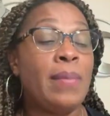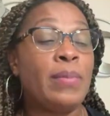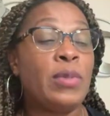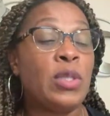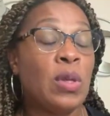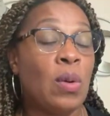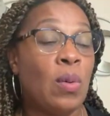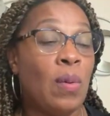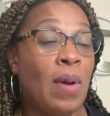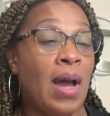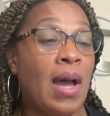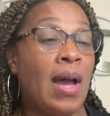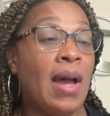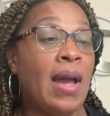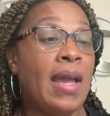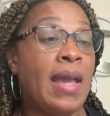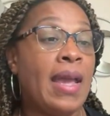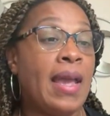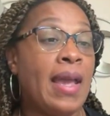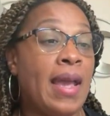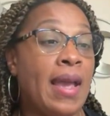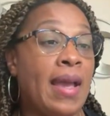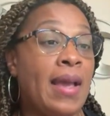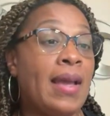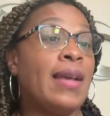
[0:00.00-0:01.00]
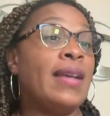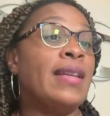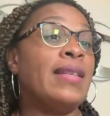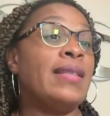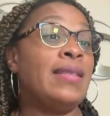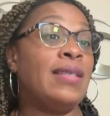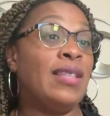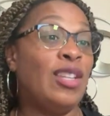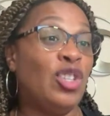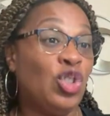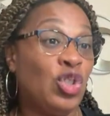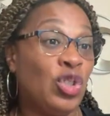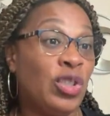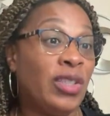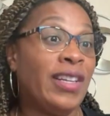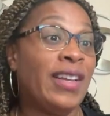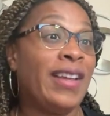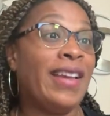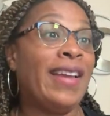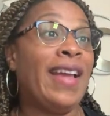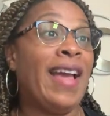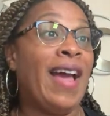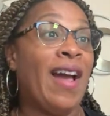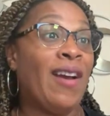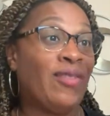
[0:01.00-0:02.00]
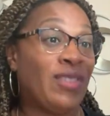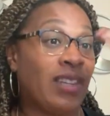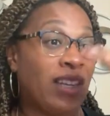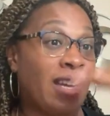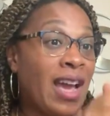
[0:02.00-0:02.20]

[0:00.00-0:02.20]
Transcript: So I essentially have to